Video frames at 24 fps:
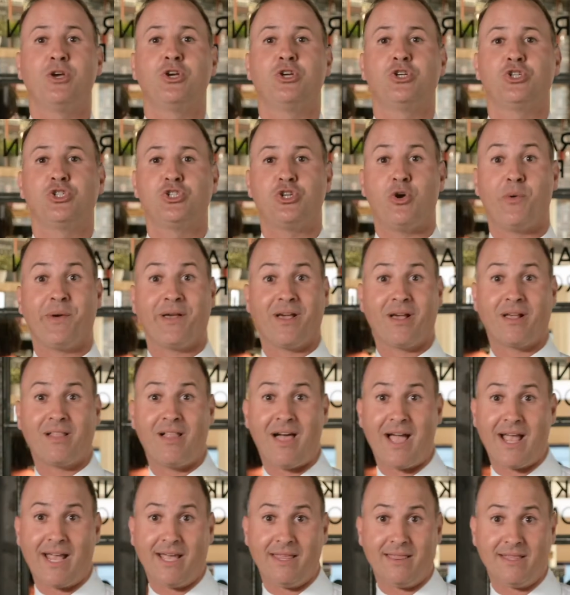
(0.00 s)
showing a
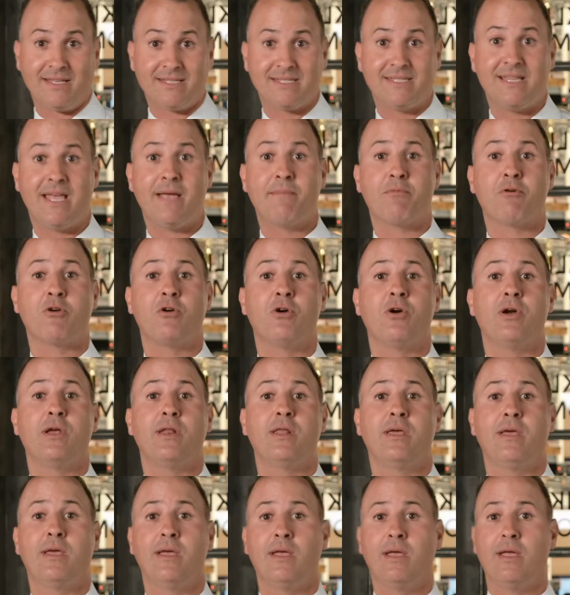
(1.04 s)
client in this neighborhood,